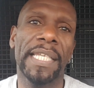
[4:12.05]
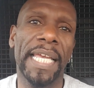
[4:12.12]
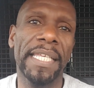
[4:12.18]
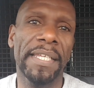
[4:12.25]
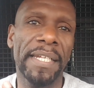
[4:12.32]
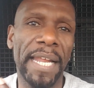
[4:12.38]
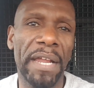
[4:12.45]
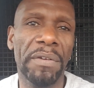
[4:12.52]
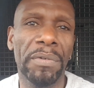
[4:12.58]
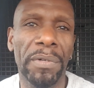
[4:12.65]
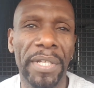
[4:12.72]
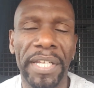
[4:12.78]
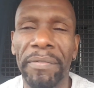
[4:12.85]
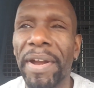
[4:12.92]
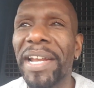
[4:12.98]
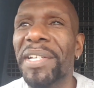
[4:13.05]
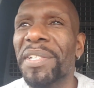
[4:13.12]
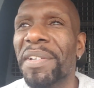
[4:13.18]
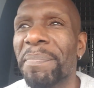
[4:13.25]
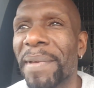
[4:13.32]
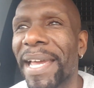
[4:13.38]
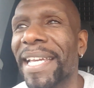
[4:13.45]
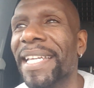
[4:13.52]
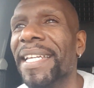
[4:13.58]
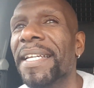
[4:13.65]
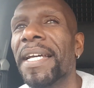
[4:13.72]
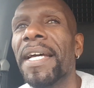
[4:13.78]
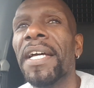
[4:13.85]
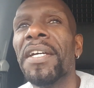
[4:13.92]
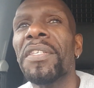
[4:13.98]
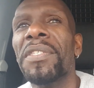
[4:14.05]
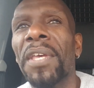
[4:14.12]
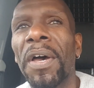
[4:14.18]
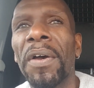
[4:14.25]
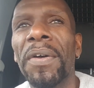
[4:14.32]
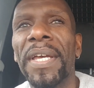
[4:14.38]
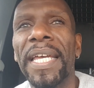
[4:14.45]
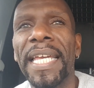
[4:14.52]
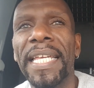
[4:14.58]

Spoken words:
get your natural erection back. So